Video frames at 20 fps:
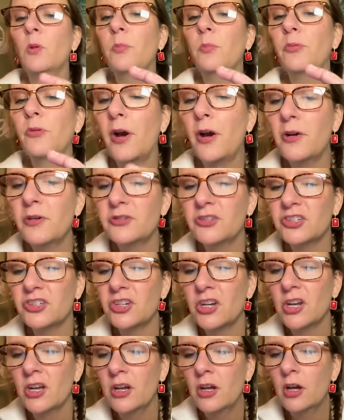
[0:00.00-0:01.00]
brooch,
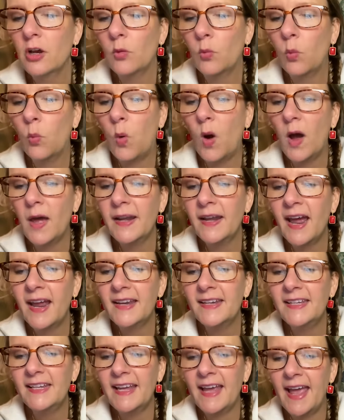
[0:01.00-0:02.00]

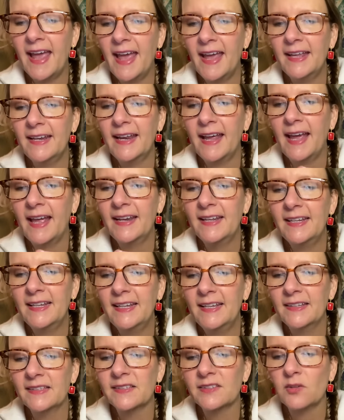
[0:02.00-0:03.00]
$198, and
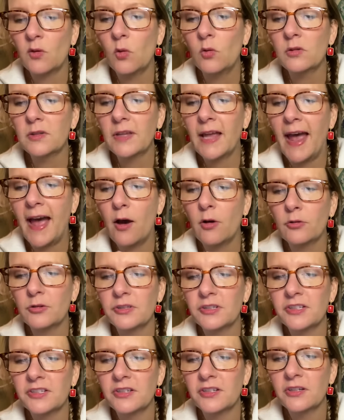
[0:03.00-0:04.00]
he is sold
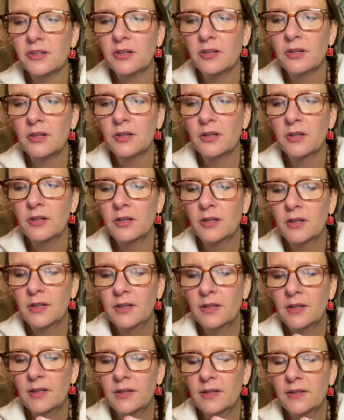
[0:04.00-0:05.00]
out.
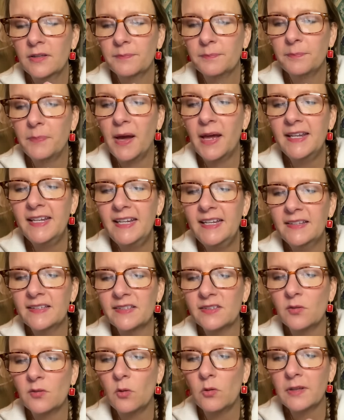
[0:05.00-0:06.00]
Bunny is
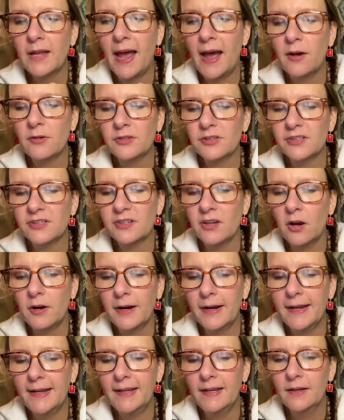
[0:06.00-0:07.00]
sold out,
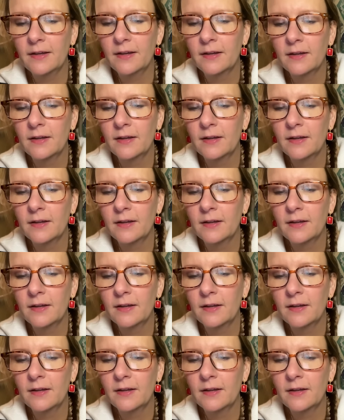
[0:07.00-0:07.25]
sorry.